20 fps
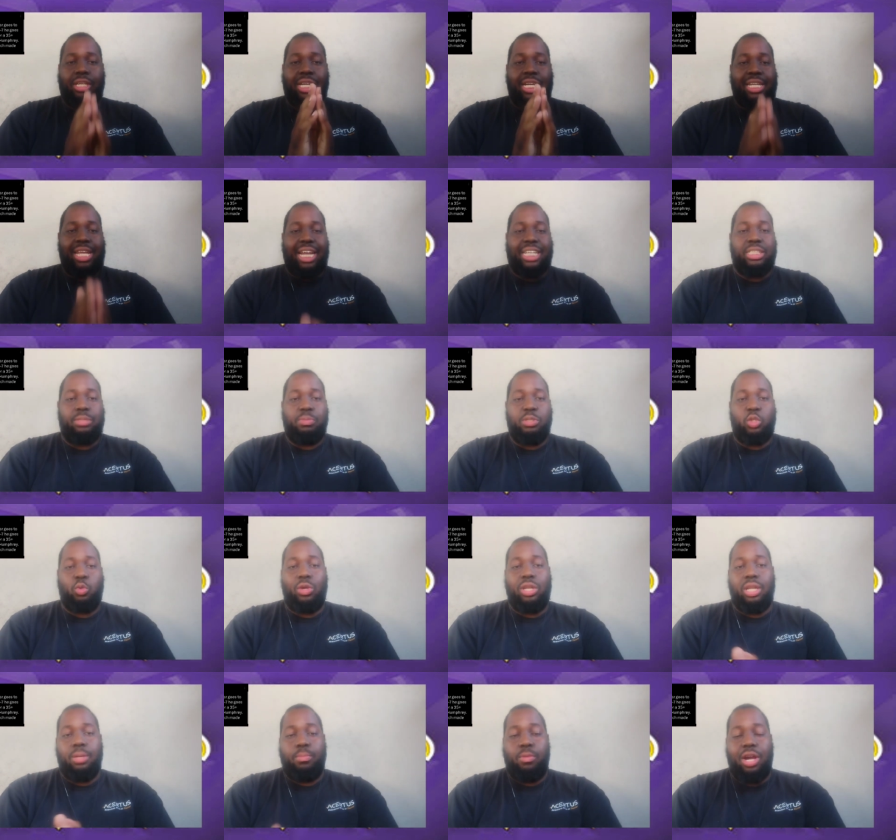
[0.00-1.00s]
connection
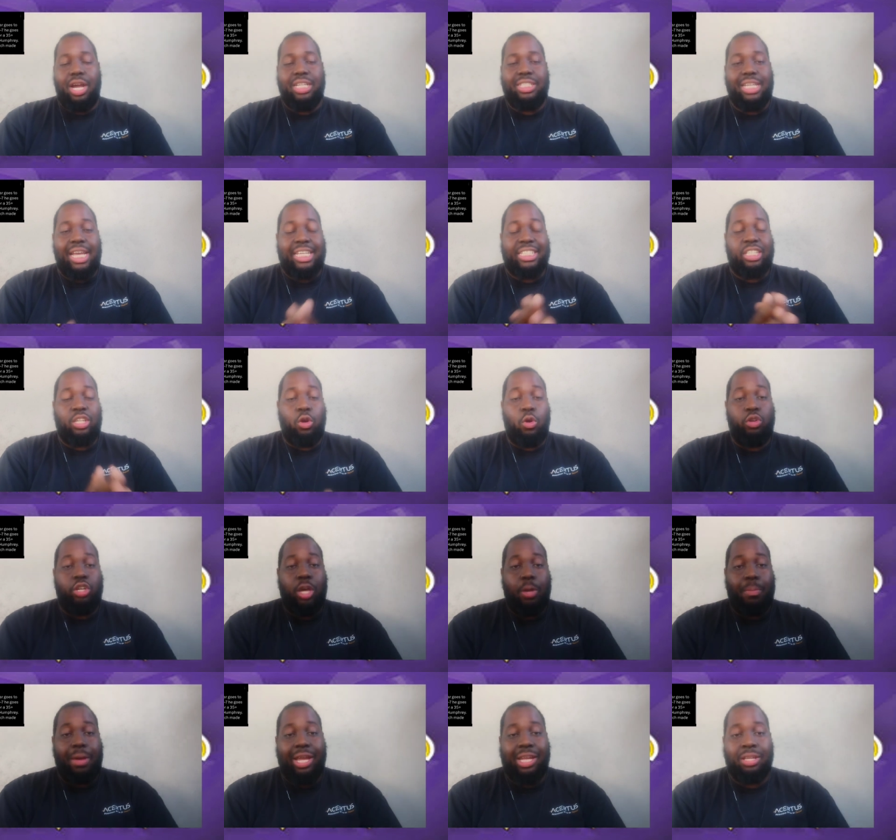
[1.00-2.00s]
between Lamar Jackson and
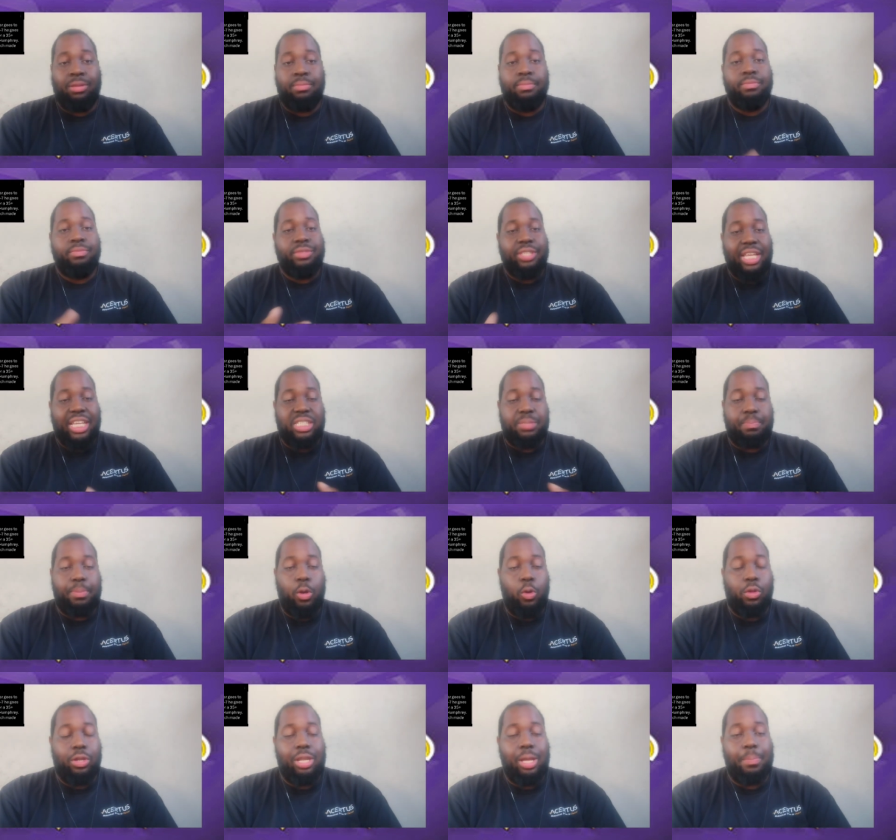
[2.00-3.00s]
Odell Beckham is
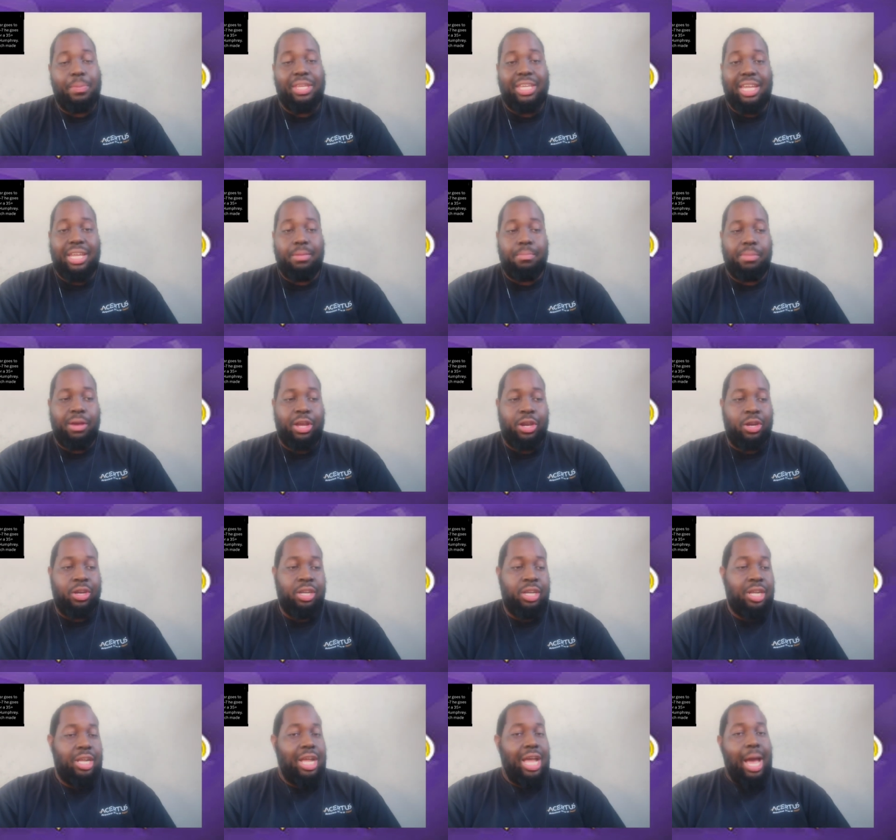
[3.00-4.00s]
building up and getting
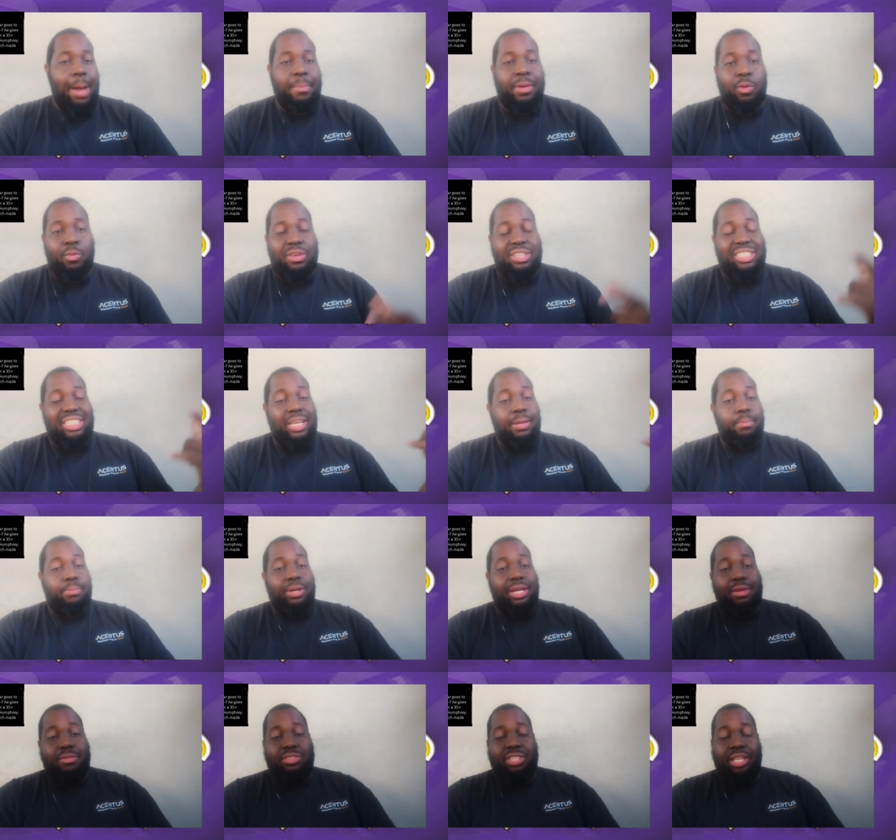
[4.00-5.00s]
better. I mean, we've seen
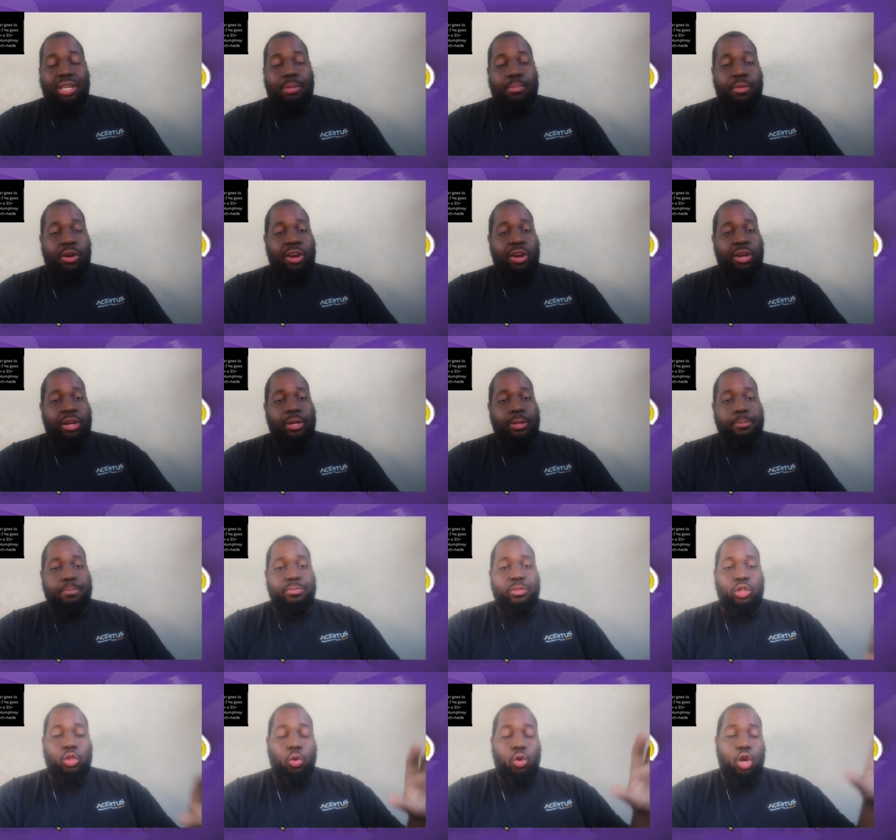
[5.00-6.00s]
previously Lamar
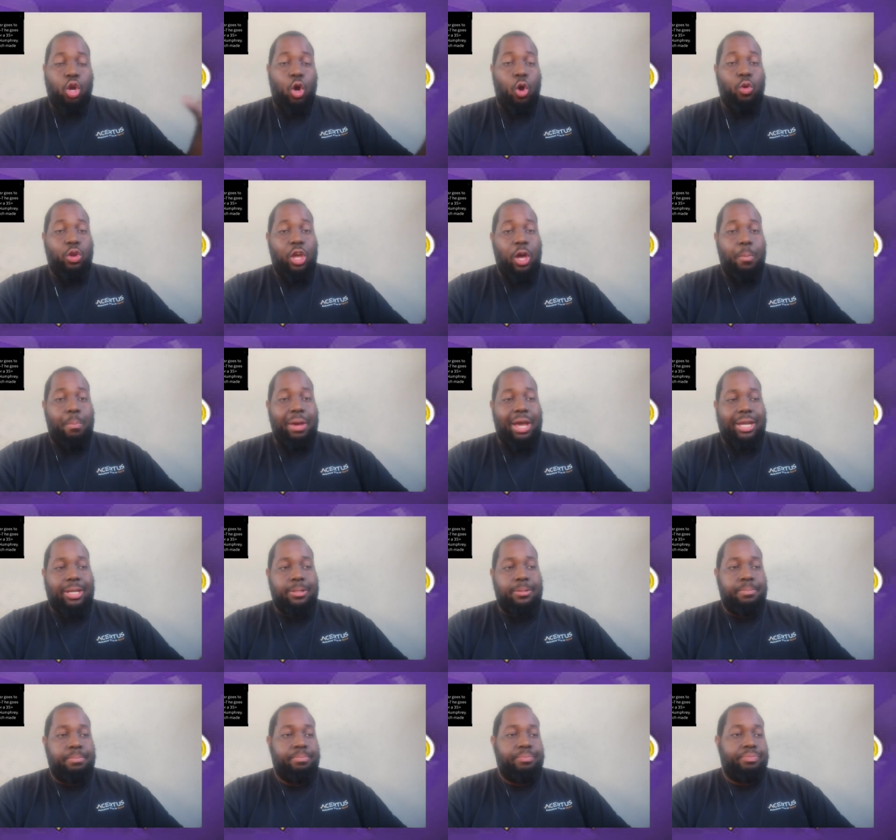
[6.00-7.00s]
throw to Odell
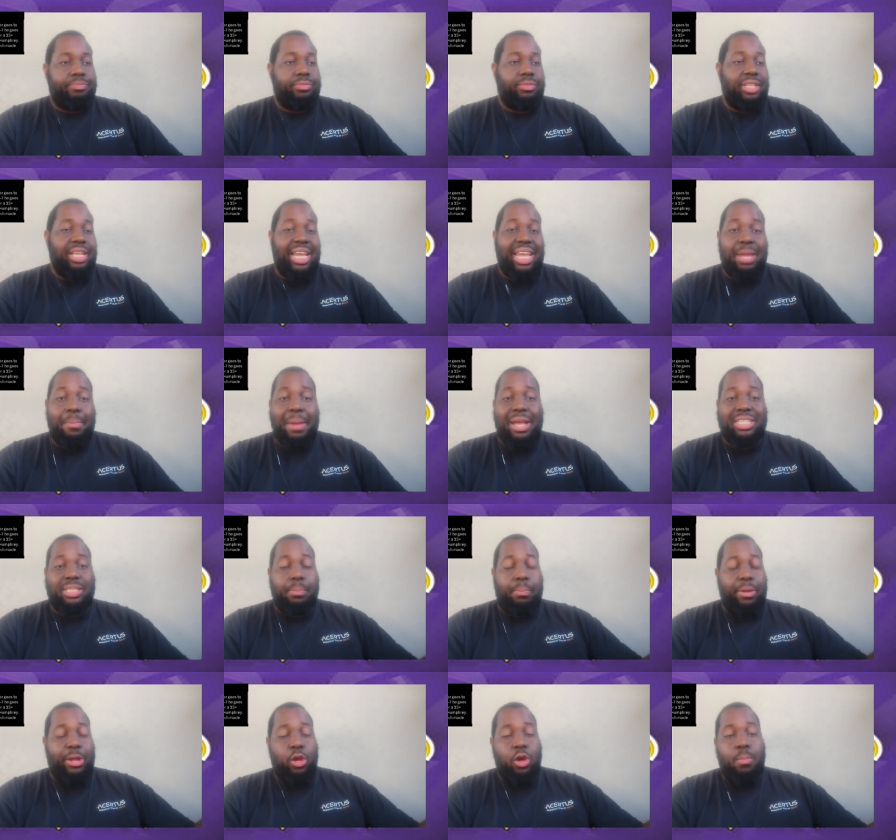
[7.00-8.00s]
Beckham, and he makes
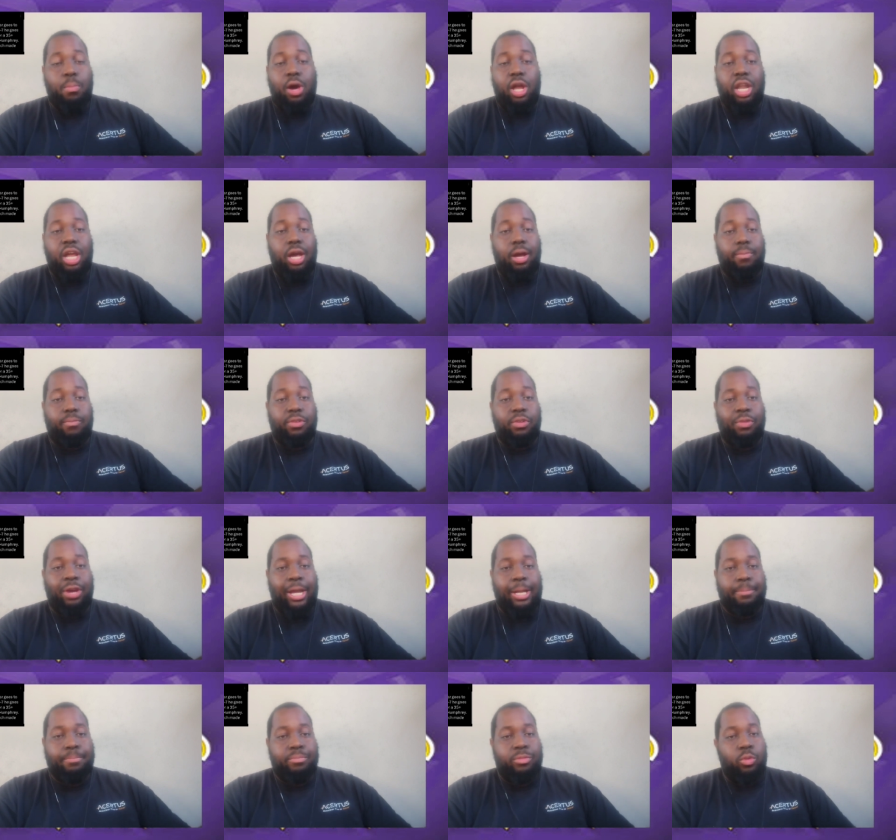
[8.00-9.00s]
a play on Marlon Humphrey,
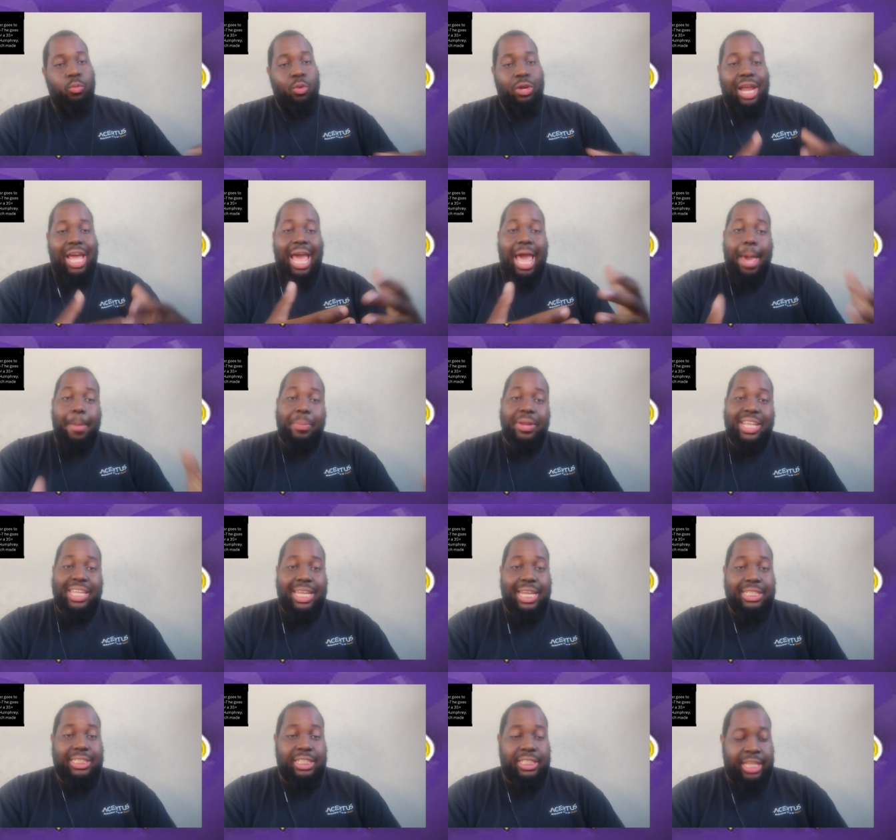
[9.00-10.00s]
right? Well, that happened
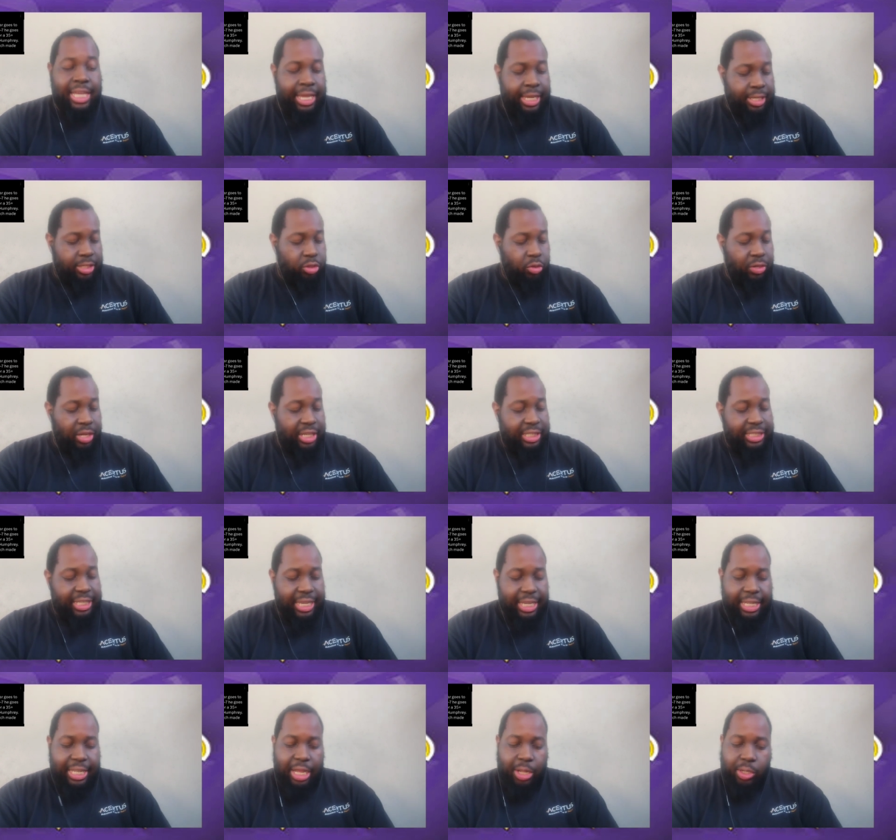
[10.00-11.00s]
again today. So they
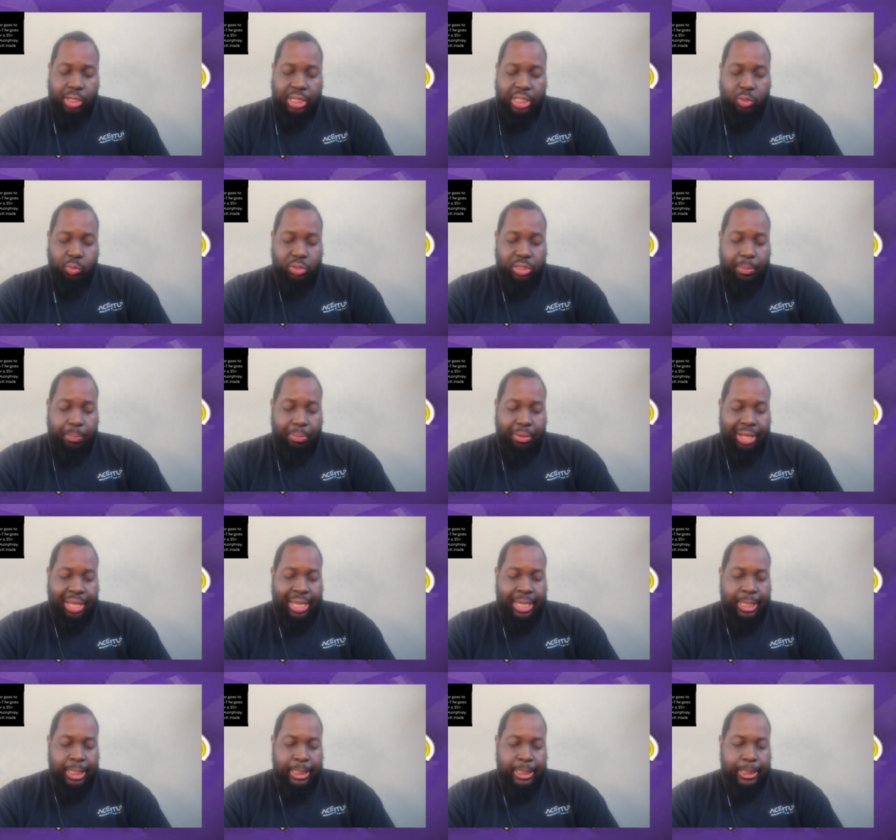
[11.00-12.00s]
said that this was a
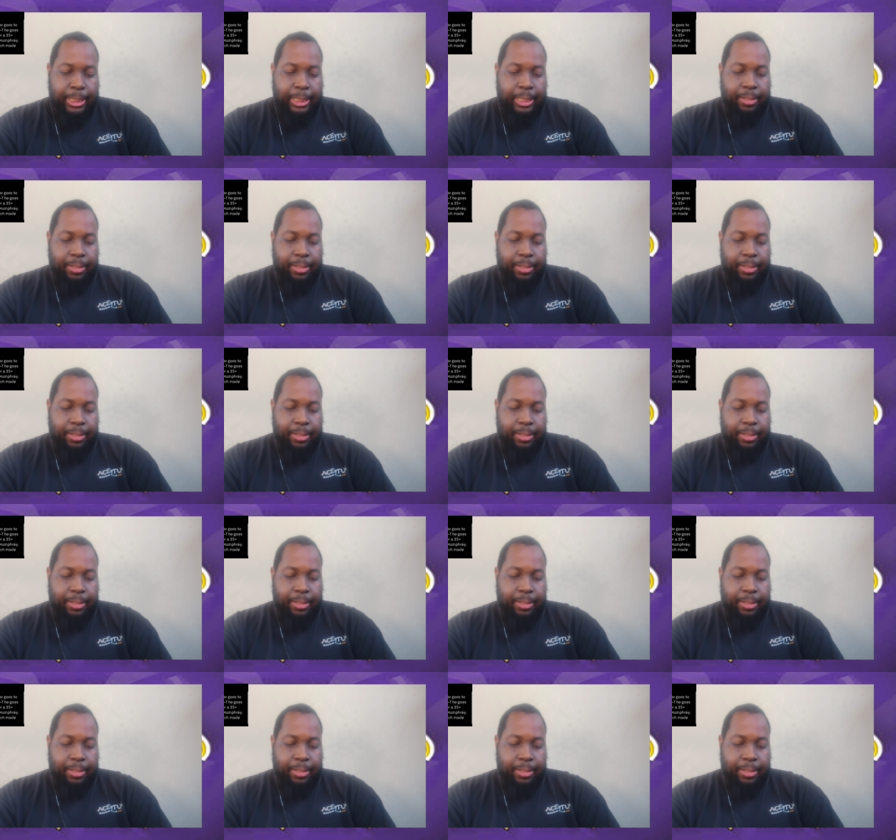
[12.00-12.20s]
play,